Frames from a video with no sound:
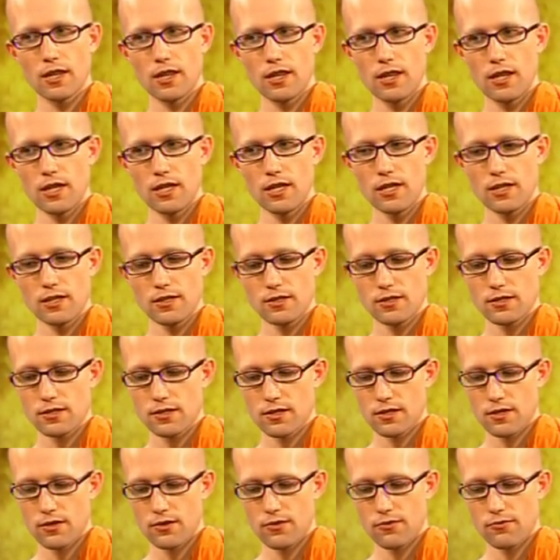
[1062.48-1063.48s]

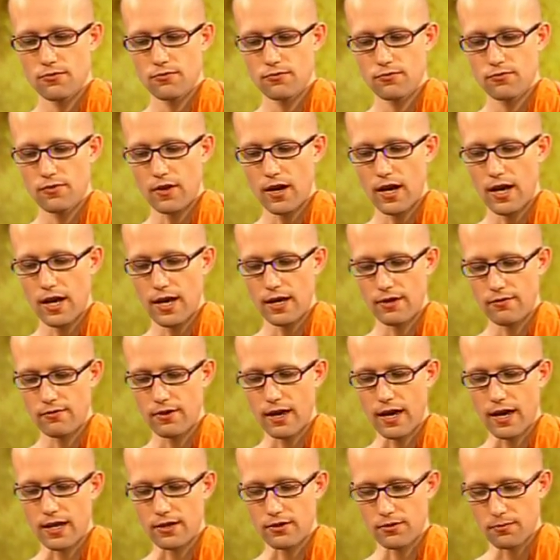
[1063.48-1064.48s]
These five
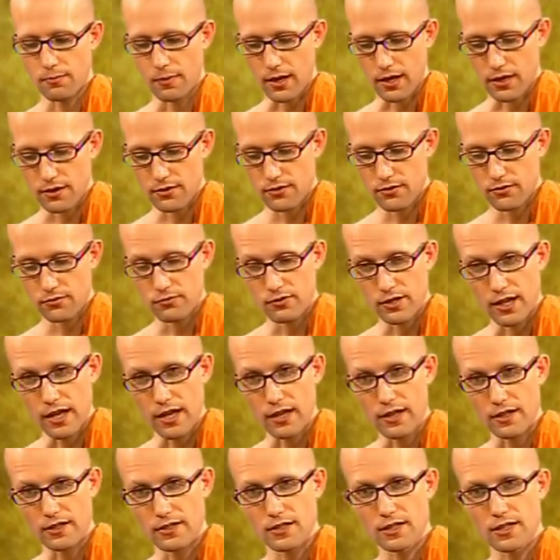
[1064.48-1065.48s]
aspects of
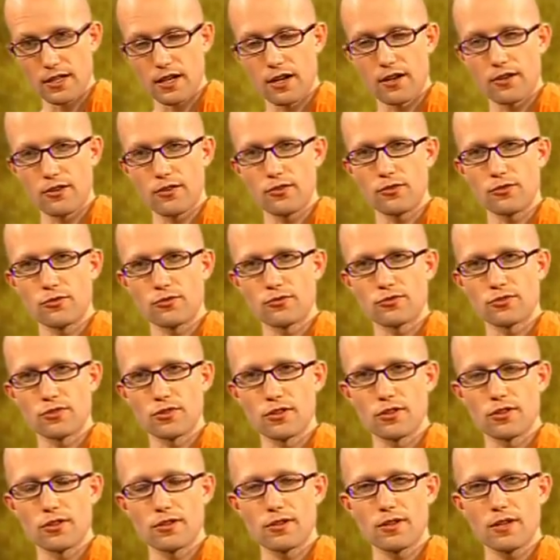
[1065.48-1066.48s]
reality are the
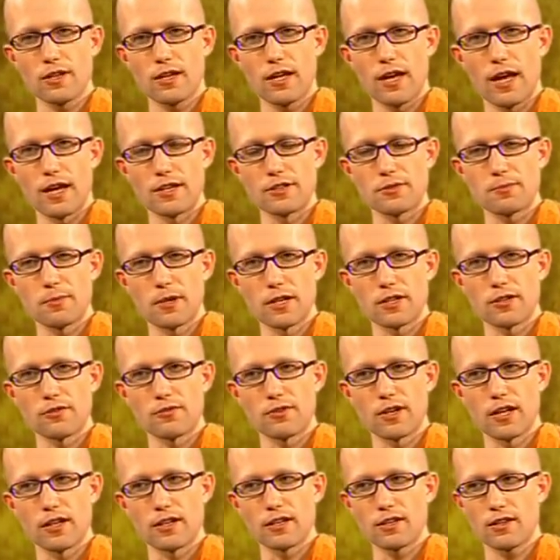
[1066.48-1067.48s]
neutral aspect
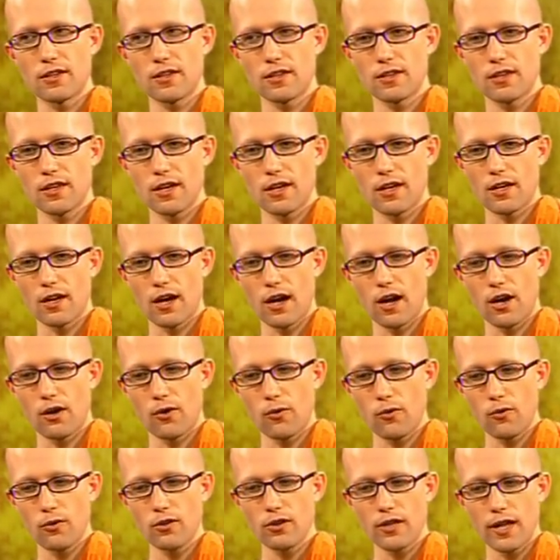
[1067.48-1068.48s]
of reality. Our
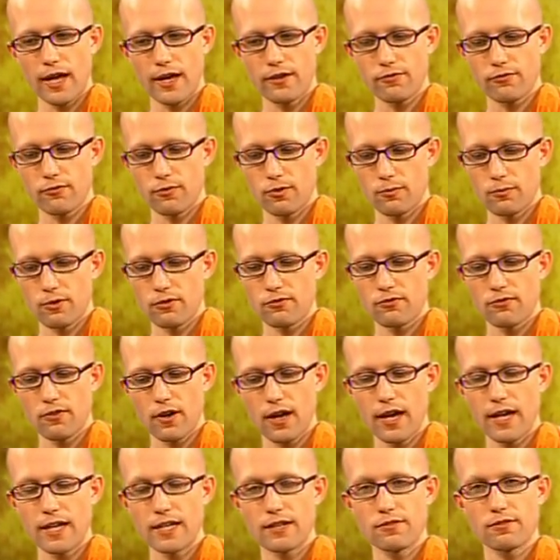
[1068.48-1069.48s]
whole life would be
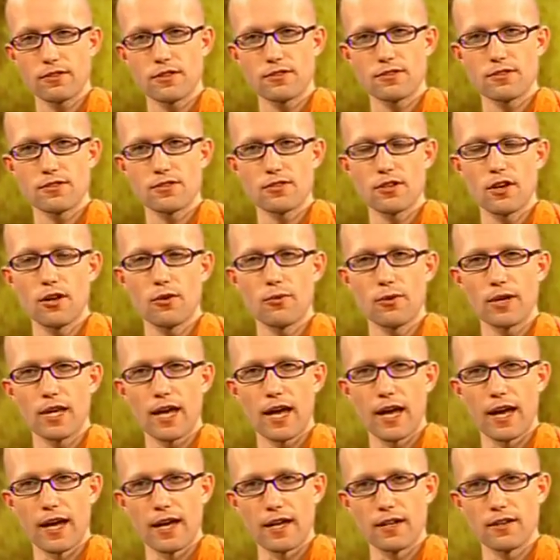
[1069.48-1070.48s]
fine if this is all we
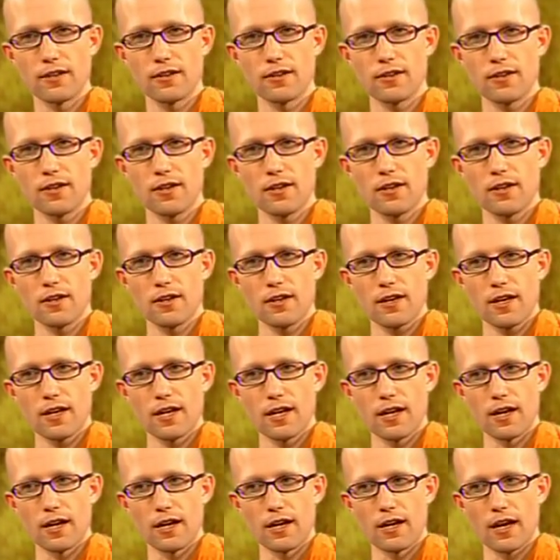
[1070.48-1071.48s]
had.
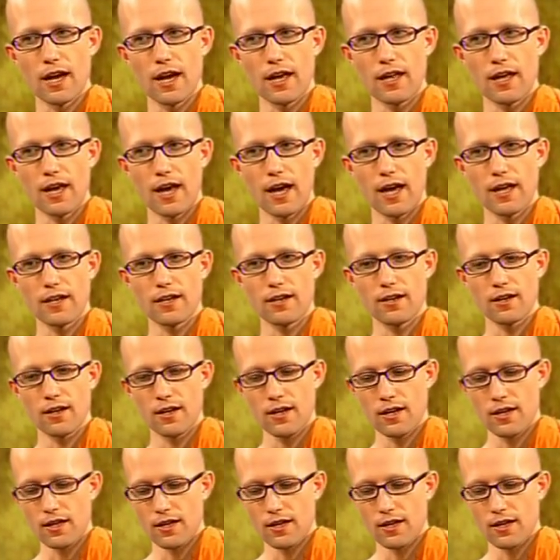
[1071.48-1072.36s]
Uh, and, and